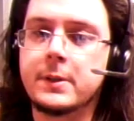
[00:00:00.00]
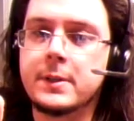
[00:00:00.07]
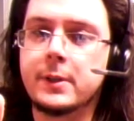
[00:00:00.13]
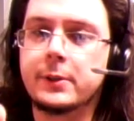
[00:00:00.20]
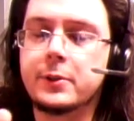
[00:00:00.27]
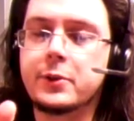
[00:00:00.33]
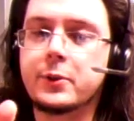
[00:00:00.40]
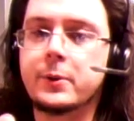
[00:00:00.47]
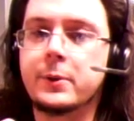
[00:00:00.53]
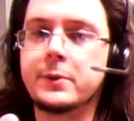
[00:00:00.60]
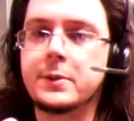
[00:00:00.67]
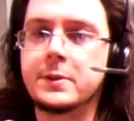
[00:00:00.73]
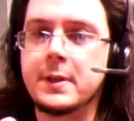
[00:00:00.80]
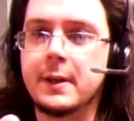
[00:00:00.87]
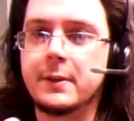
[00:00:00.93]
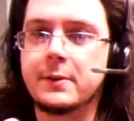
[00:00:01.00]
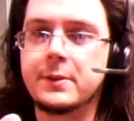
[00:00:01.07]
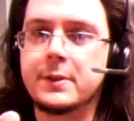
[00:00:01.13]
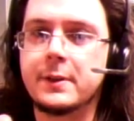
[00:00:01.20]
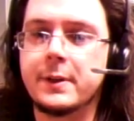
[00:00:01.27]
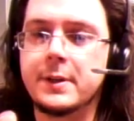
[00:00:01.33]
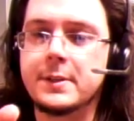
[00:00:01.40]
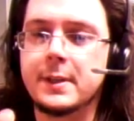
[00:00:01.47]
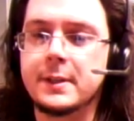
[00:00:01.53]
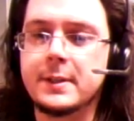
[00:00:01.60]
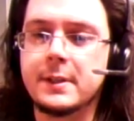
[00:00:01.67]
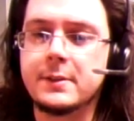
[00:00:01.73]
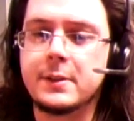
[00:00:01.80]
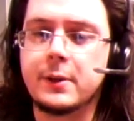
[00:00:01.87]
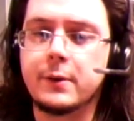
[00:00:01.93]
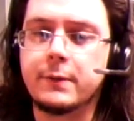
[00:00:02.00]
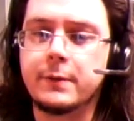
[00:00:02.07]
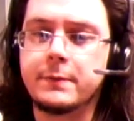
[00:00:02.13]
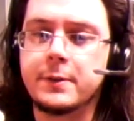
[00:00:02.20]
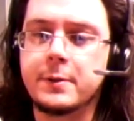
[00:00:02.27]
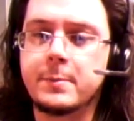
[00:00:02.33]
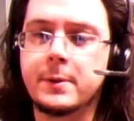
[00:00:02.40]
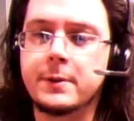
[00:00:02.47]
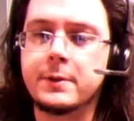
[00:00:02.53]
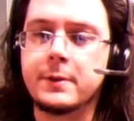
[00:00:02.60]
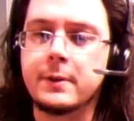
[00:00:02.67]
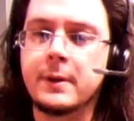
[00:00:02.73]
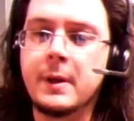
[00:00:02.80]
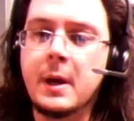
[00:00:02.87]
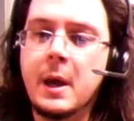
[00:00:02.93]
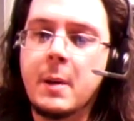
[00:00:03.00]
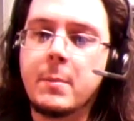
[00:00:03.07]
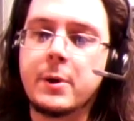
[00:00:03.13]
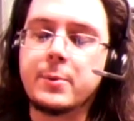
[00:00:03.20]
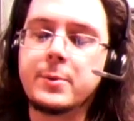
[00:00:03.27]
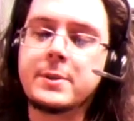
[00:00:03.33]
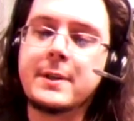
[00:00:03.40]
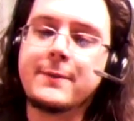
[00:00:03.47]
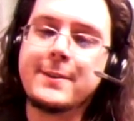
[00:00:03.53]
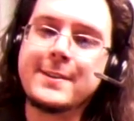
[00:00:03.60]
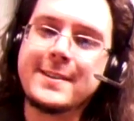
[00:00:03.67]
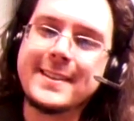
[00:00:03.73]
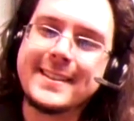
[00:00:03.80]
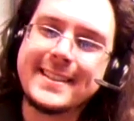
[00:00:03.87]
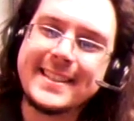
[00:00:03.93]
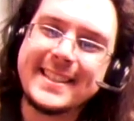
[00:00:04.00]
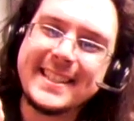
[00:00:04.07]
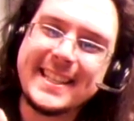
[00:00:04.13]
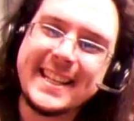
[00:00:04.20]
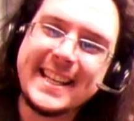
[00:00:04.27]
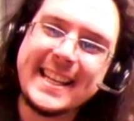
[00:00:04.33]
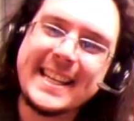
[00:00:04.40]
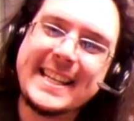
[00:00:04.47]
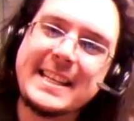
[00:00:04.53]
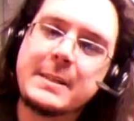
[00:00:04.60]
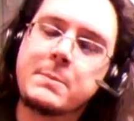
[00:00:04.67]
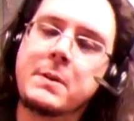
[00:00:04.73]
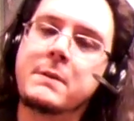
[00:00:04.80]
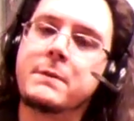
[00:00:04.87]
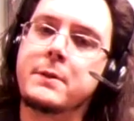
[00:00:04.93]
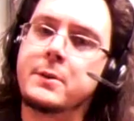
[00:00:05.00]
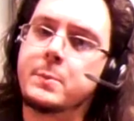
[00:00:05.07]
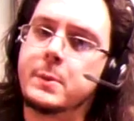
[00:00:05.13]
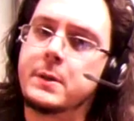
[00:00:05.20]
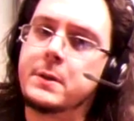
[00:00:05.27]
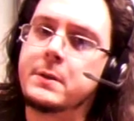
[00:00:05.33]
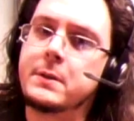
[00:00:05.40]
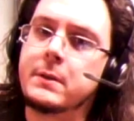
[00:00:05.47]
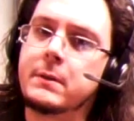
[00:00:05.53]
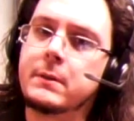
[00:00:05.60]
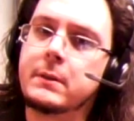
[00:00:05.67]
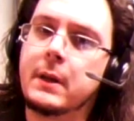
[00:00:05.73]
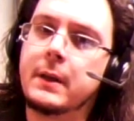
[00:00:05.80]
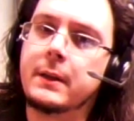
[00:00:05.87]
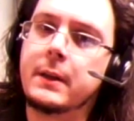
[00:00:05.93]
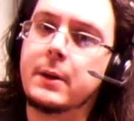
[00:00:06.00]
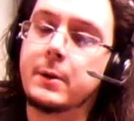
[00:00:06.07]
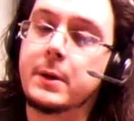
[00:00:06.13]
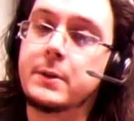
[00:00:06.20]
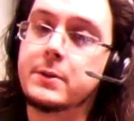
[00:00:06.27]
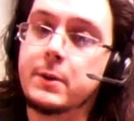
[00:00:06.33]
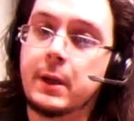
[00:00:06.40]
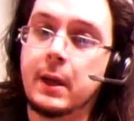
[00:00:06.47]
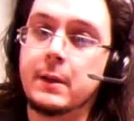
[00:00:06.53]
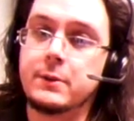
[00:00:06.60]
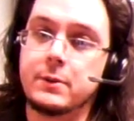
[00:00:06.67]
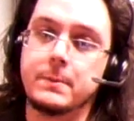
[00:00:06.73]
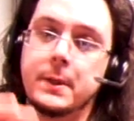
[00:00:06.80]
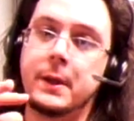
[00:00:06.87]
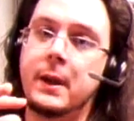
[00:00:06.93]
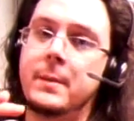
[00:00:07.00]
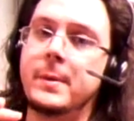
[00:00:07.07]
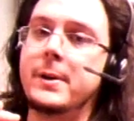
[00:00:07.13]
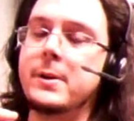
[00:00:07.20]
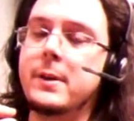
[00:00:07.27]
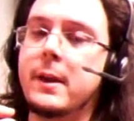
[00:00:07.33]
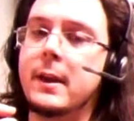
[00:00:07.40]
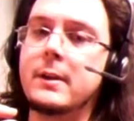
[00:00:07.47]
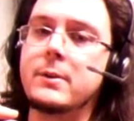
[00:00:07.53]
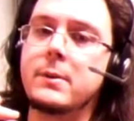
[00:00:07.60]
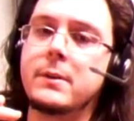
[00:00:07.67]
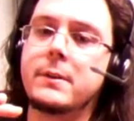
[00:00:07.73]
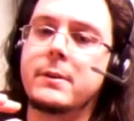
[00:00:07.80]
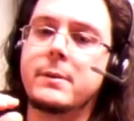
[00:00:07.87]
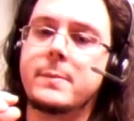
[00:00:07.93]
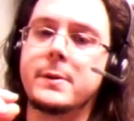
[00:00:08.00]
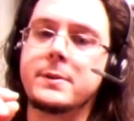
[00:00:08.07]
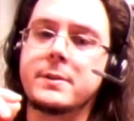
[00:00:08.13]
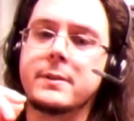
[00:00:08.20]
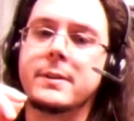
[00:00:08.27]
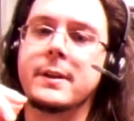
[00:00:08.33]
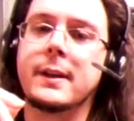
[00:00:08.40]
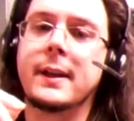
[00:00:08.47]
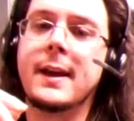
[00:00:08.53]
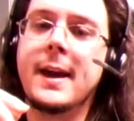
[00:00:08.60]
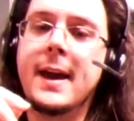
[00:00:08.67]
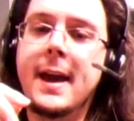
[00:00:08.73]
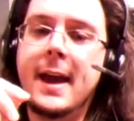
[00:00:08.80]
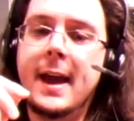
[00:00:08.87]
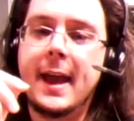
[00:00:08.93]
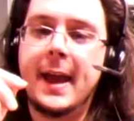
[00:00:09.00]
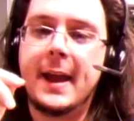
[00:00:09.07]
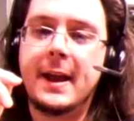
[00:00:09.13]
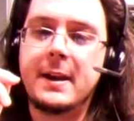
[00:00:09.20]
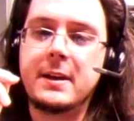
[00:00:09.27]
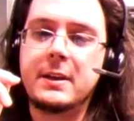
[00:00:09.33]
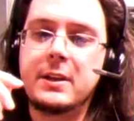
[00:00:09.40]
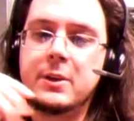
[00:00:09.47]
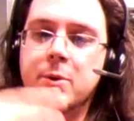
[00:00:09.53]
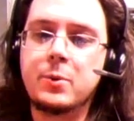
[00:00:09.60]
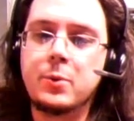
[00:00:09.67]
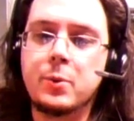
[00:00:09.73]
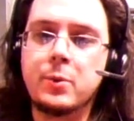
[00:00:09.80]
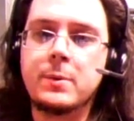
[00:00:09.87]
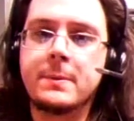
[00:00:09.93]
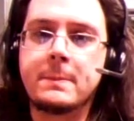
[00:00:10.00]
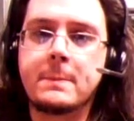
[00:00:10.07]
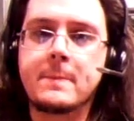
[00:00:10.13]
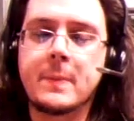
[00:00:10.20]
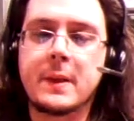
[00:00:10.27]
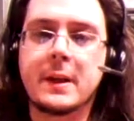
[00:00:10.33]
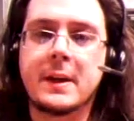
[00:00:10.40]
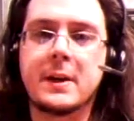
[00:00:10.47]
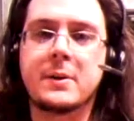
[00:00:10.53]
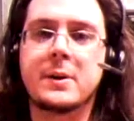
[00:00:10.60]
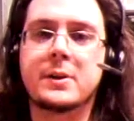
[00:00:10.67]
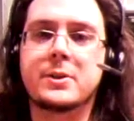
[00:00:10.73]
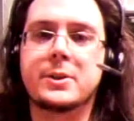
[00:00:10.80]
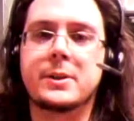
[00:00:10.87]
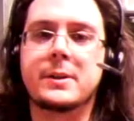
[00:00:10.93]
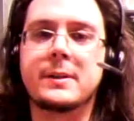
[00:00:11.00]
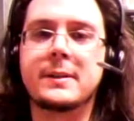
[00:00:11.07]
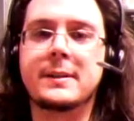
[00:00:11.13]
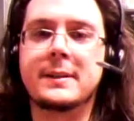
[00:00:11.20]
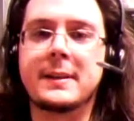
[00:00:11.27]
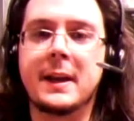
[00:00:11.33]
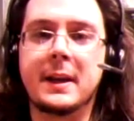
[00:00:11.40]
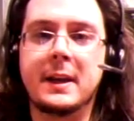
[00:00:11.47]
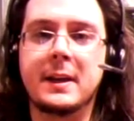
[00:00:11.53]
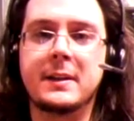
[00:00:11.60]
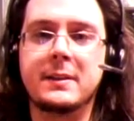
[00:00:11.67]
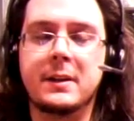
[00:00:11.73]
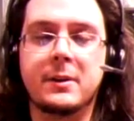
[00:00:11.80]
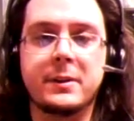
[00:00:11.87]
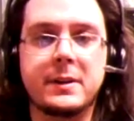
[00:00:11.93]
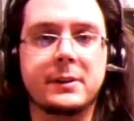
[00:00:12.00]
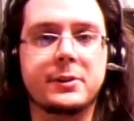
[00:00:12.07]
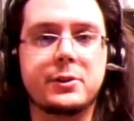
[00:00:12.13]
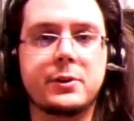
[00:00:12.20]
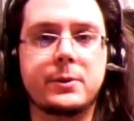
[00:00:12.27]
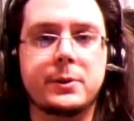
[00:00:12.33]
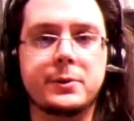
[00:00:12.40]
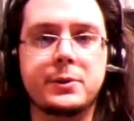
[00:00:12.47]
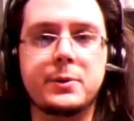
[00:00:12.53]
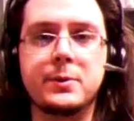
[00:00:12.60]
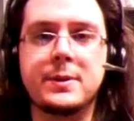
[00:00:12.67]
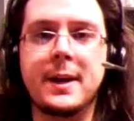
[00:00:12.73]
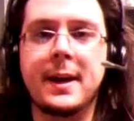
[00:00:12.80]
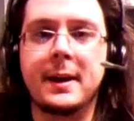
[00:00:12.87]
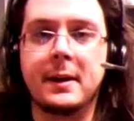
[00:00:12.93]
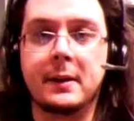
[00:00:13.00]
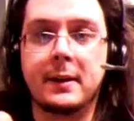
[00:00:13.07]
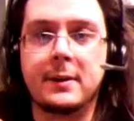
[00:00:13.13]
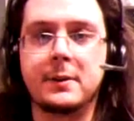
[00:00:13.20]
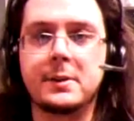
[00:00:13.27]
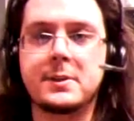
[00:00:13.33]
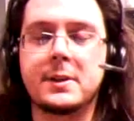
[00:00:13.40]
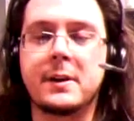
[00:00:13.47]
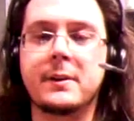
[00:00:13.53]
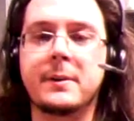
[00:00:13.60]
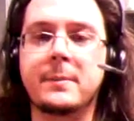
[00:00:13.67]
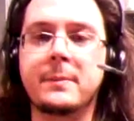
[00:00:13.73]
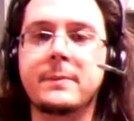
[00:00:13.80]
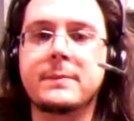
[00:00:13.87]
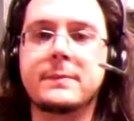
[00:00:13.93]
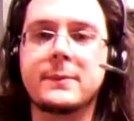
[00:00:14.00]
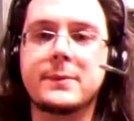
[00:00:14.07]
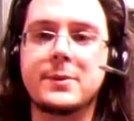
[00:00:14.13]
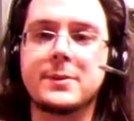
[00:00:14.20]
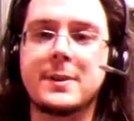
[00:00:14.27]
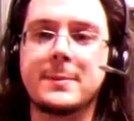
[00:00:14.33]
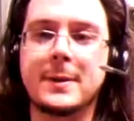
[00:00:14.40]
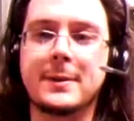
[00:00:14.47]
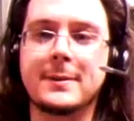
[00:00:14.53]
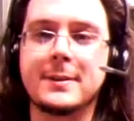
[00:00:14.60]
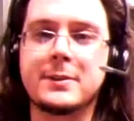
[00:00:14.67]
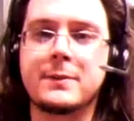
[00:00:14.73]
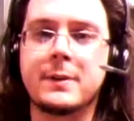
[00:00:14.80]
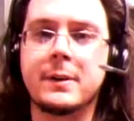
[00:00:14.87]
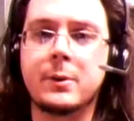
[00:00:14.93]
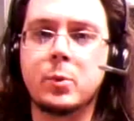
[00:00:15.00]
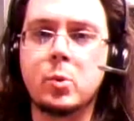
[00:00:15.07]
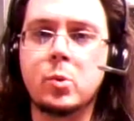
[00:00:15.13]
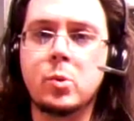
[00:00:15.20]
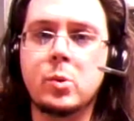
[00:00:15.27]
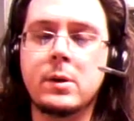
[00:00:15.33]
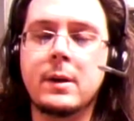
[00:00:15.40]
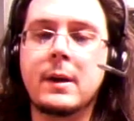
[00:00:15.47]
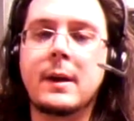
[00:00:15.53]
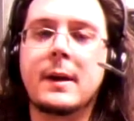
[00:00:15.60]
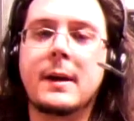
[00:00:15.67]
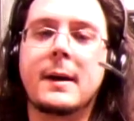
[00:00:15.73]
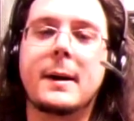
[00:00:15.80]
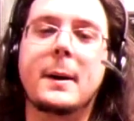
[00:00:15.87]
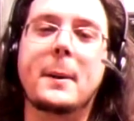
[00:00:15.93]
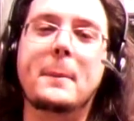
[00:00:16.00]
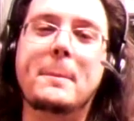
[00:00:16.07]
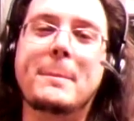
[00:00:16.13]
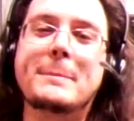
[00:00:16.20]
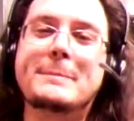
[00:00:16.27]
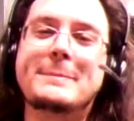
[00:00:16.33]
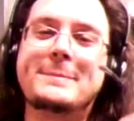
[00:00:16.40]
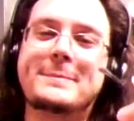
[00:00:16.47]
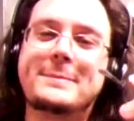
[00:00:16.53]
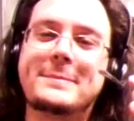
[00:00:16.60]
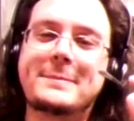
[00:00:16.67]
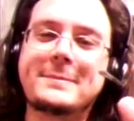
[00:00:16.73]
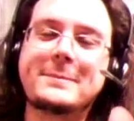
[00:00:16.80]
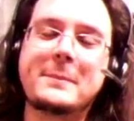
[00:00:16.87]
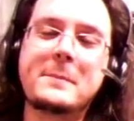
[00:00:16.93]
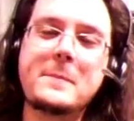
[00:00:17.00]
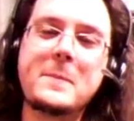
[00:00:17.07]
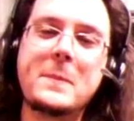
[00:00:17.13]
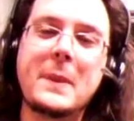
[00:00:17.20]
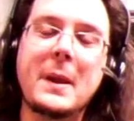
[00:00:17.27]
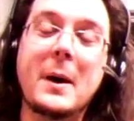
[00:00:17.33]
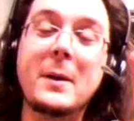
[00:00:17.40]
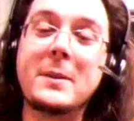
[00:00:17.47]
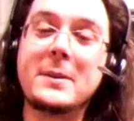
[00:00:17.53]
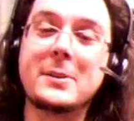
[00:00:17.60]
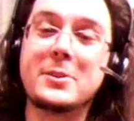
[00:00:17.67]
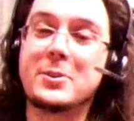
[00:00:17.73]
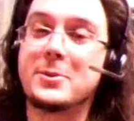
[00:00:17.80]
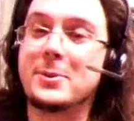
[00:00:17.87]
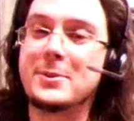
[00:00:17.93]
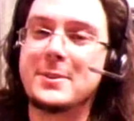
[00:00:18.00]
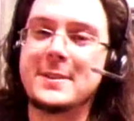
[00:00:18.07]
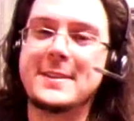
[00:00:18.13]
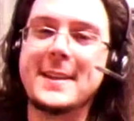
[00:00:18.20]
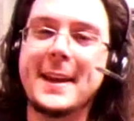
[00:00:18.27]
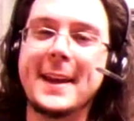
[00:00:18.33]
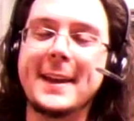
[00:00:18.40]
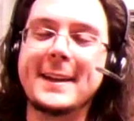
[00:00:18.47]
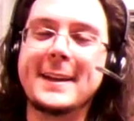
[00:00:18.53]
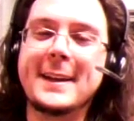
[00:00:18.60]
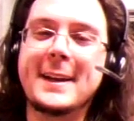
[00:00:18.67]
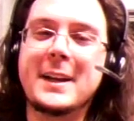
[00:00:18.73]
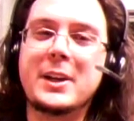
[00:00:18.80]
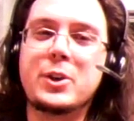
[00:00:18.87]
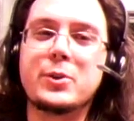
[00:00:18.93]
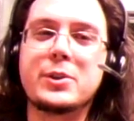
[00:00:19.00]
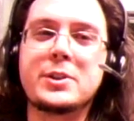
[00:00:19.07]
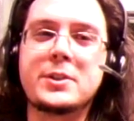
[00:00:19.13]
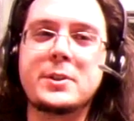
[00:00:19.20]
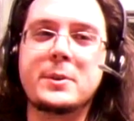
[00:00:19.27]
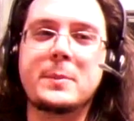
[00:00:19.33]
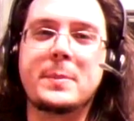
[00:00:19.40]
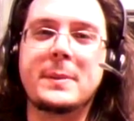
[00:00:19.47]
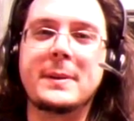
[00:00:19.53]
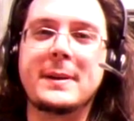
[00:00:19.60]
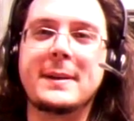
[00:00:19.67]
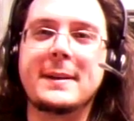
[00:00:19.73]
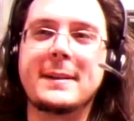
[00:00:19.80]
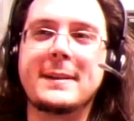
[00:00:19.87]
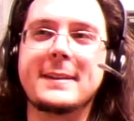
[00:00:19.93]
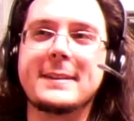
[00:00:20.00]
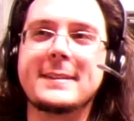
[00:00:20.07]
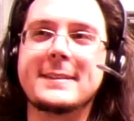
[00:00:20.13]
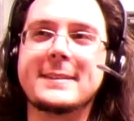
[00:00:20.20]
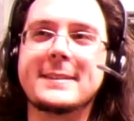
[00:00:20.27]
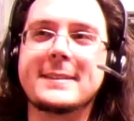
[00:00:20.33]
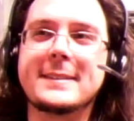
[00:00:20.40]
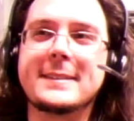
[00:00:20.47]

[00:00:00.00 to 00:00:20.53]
because the Elder Scrolls is the other series that tends to go for first-person. But it was never designed to be first-person, you know, because you can zoom the camera out, you can do the third-person thing, and you... the character, and in all the Elder Scrolls to date, not counting Skyrim, which is coming out next Friday, woo, um, all the Elder Scrolls to date, you're still playing